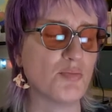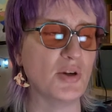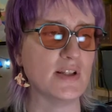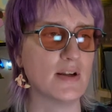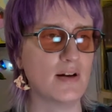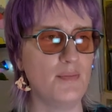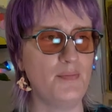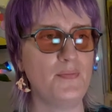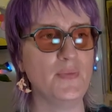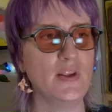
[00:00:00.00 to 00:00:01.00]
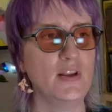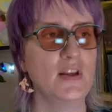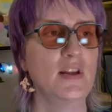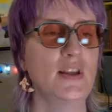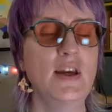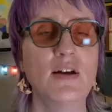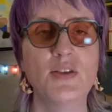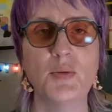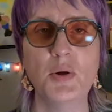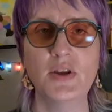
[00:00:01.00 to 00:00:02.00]
But um, yeah,
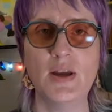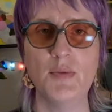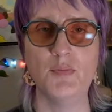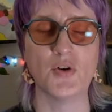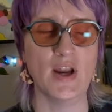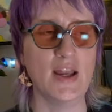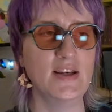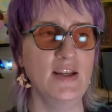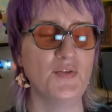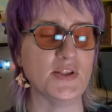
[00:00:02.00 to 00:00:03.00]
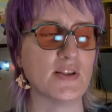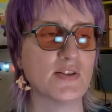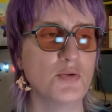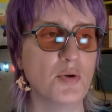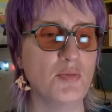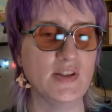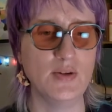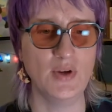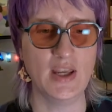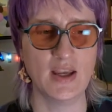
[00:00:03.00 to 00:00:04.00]
they probably come in more handy if it's a super busy
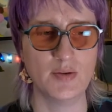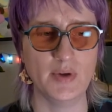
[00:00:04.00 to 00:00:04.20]
weekend.